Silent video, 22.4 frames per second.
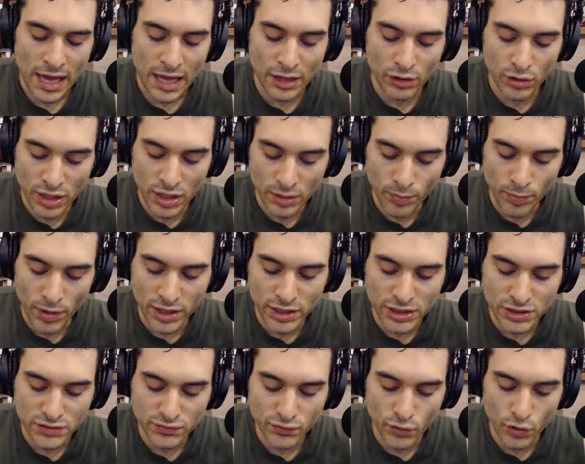and you get
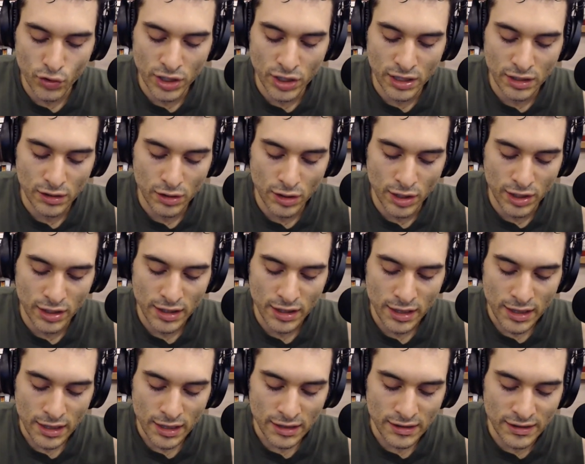punished for it like
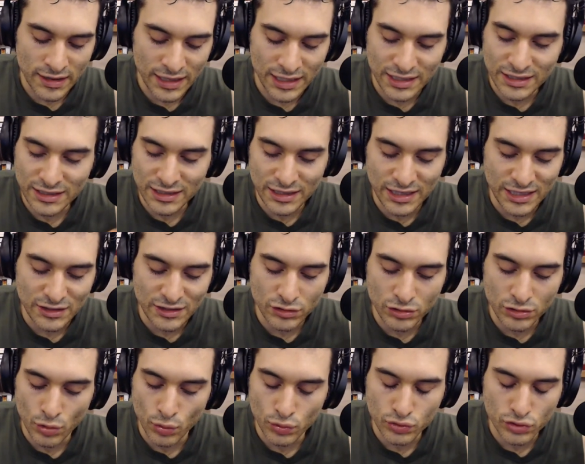
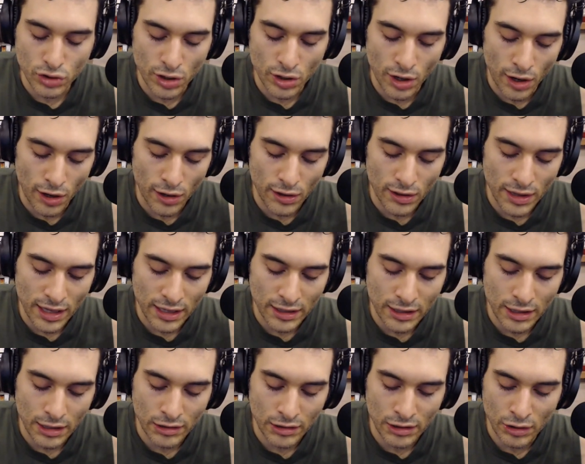these those are all
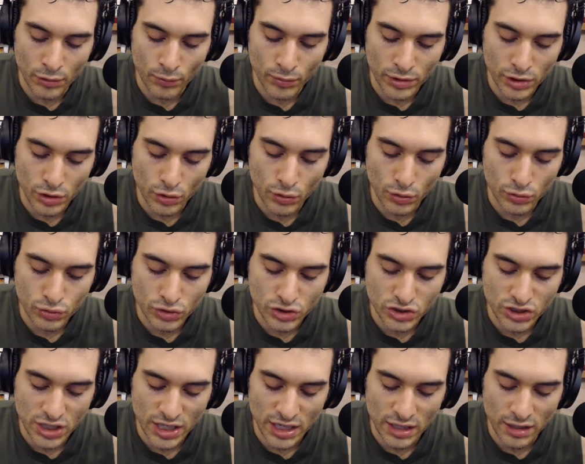like you know when you go to
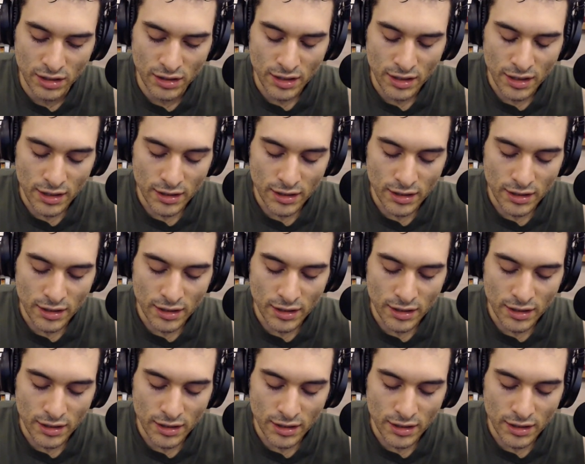jail